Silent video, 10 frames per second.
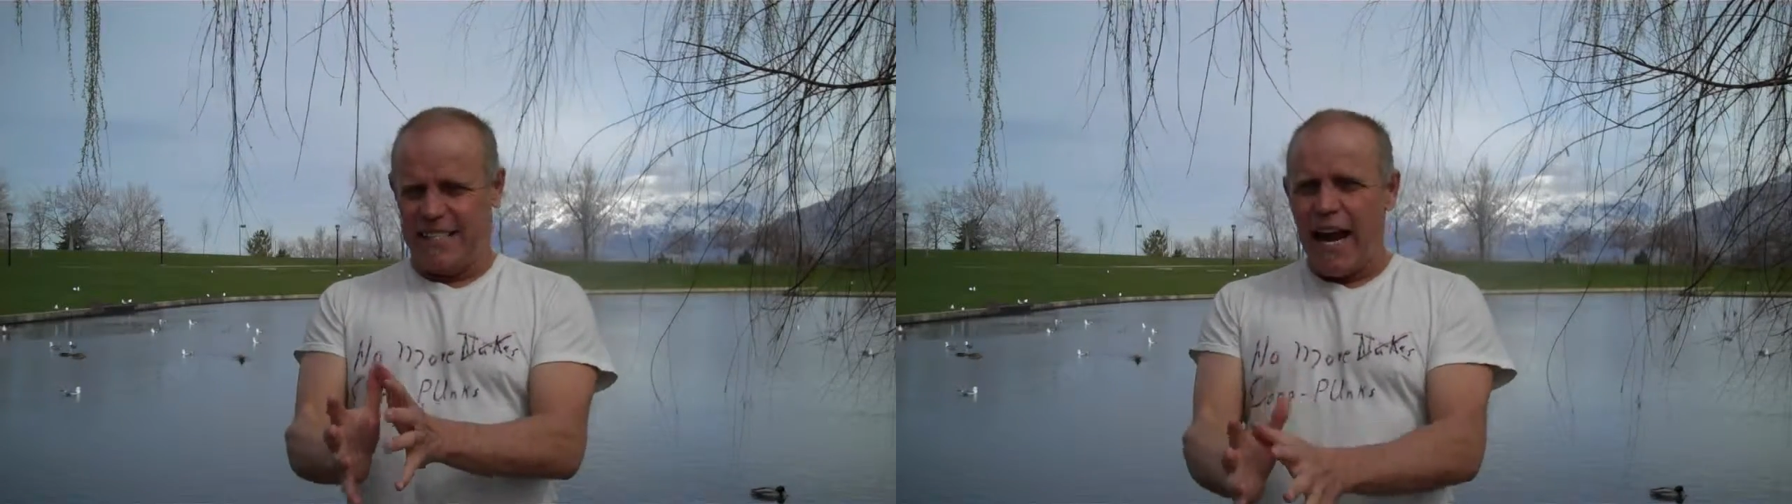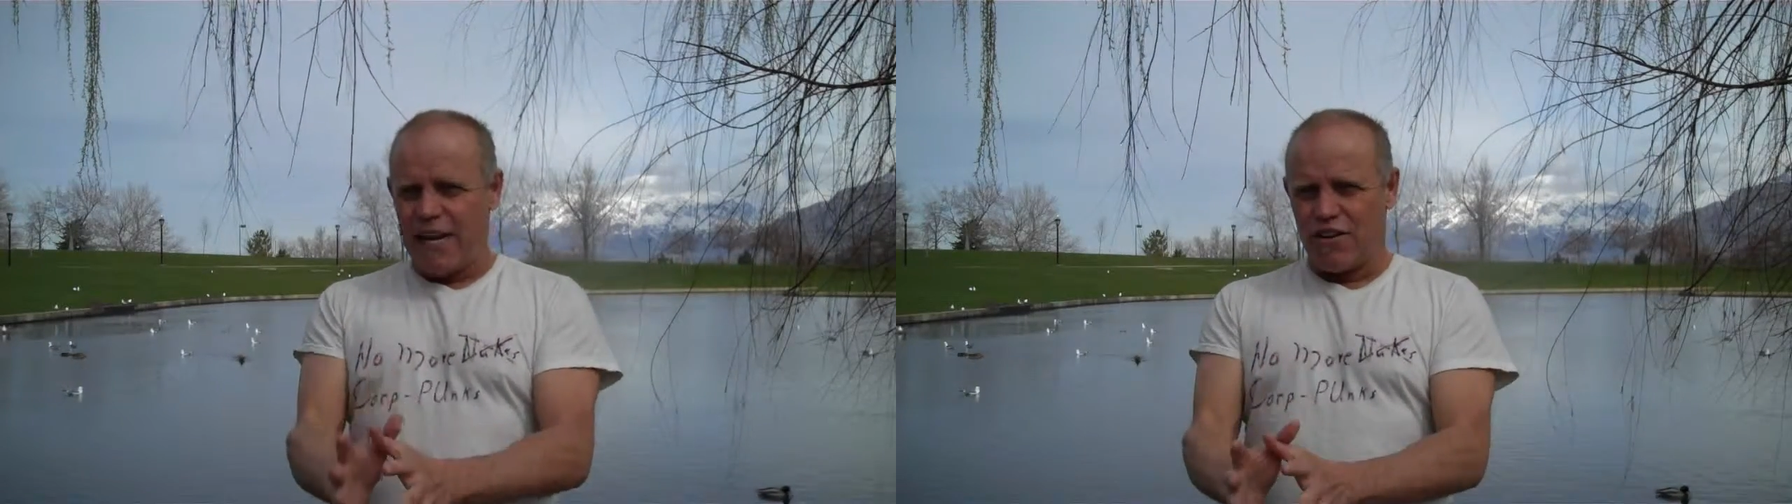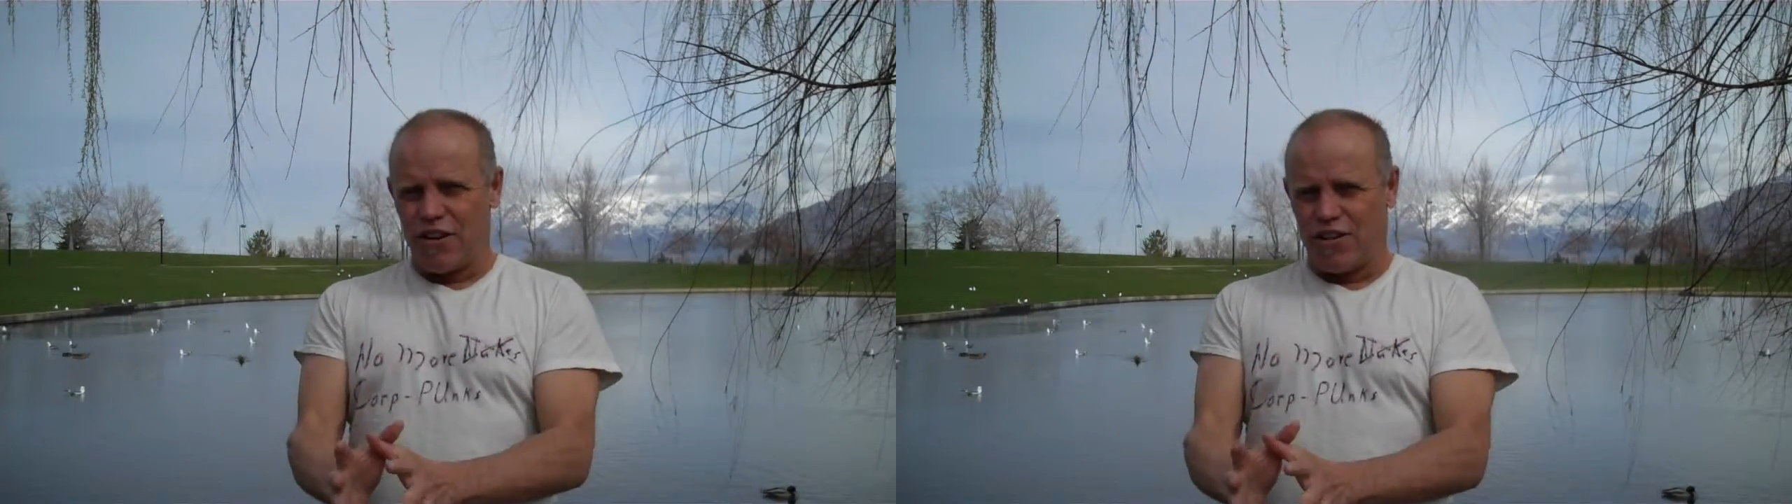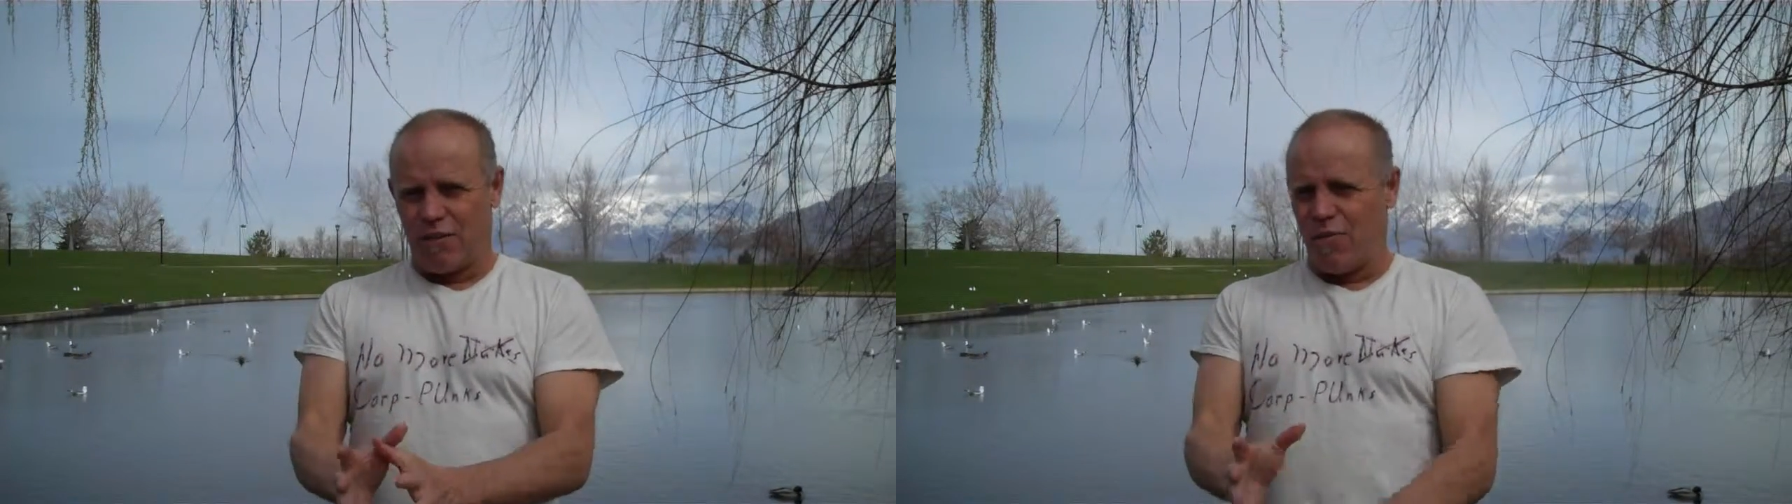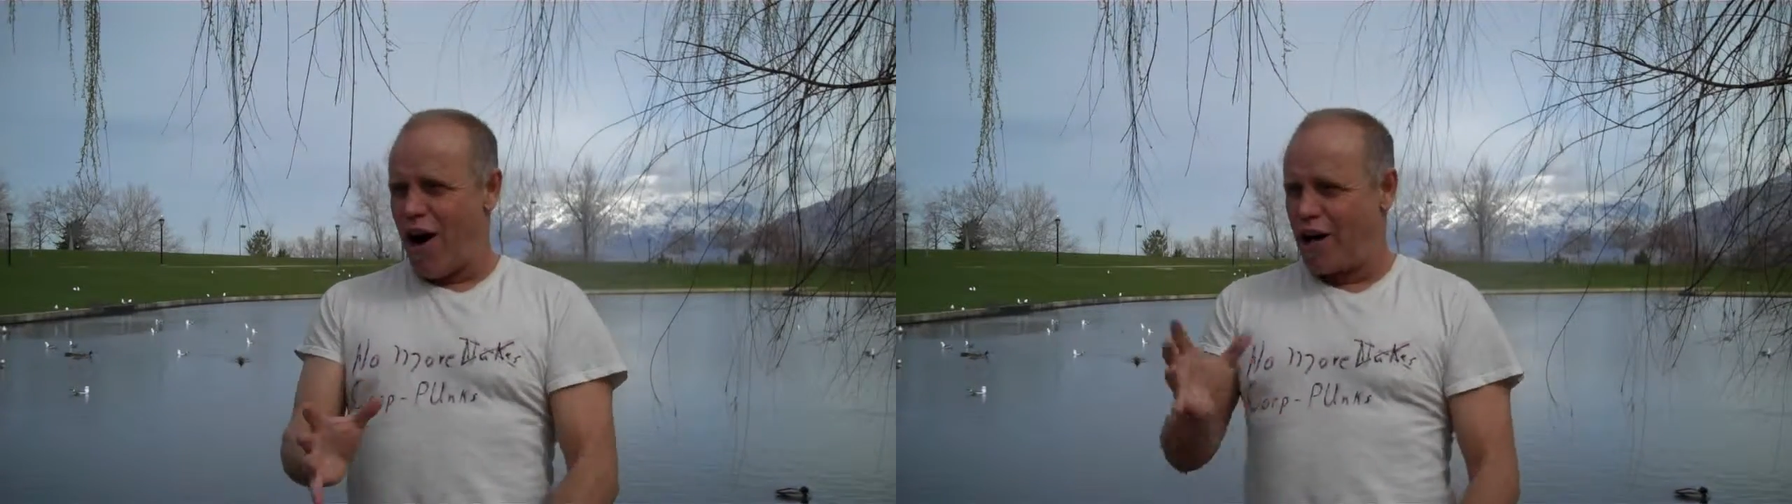dangerous
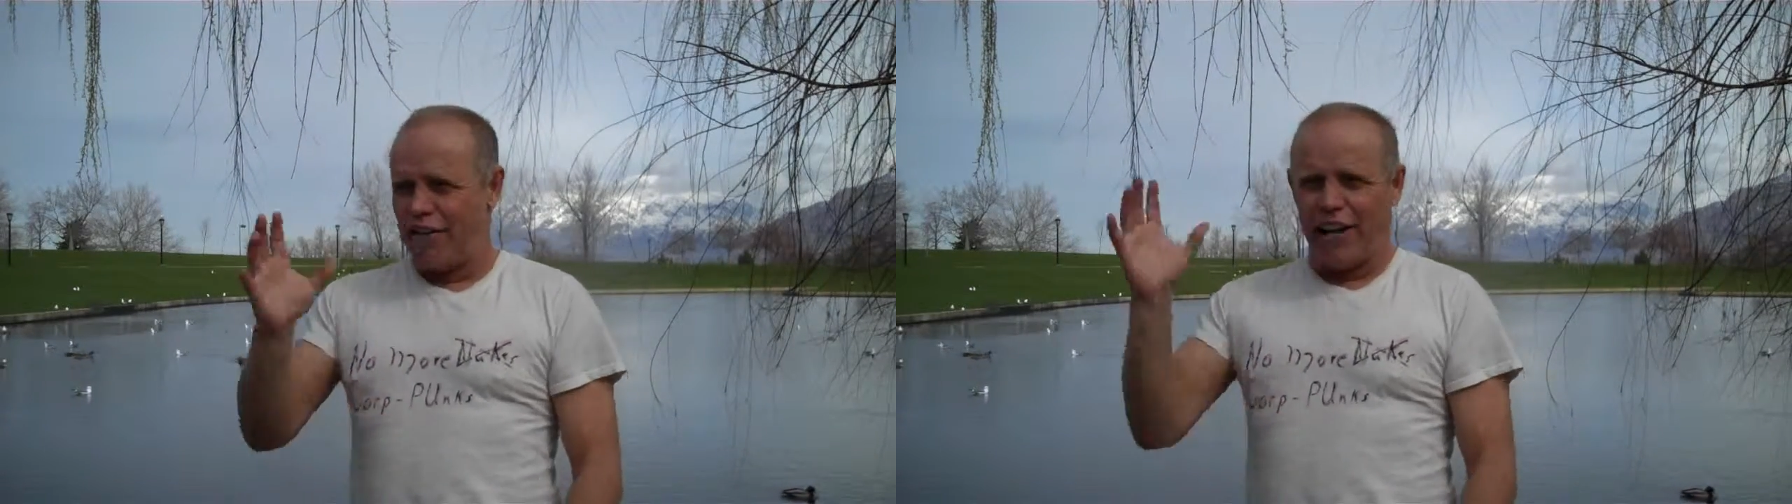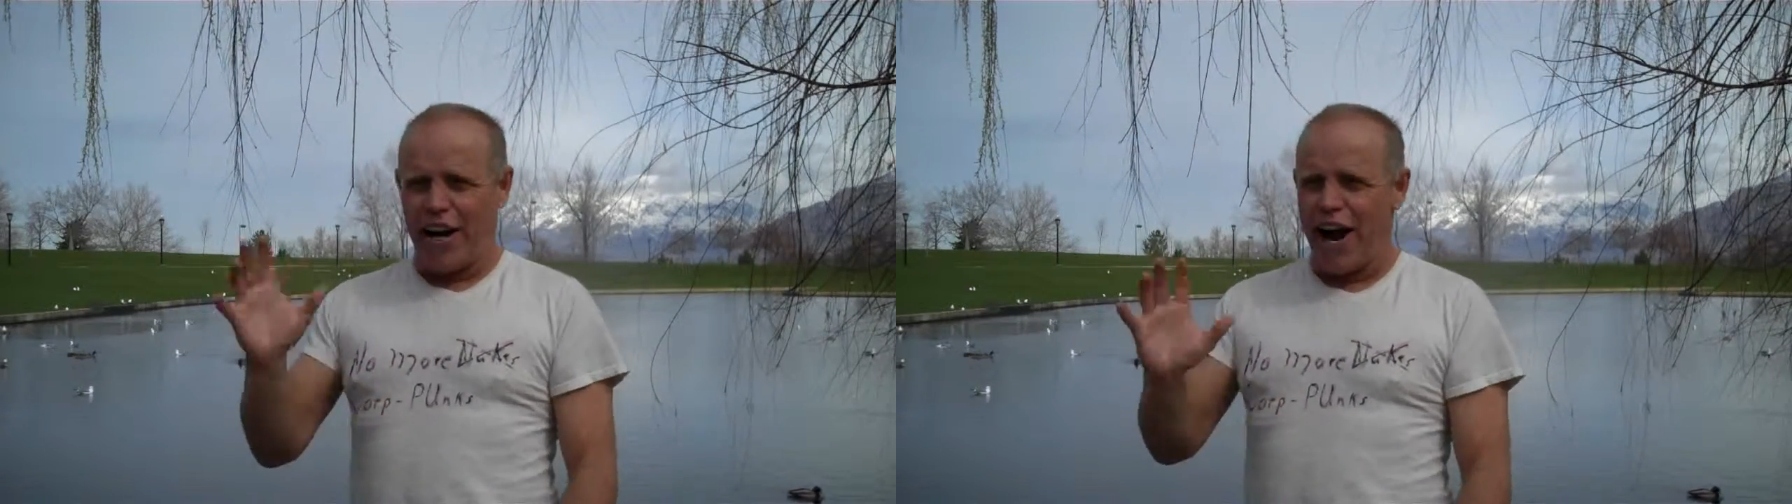in water than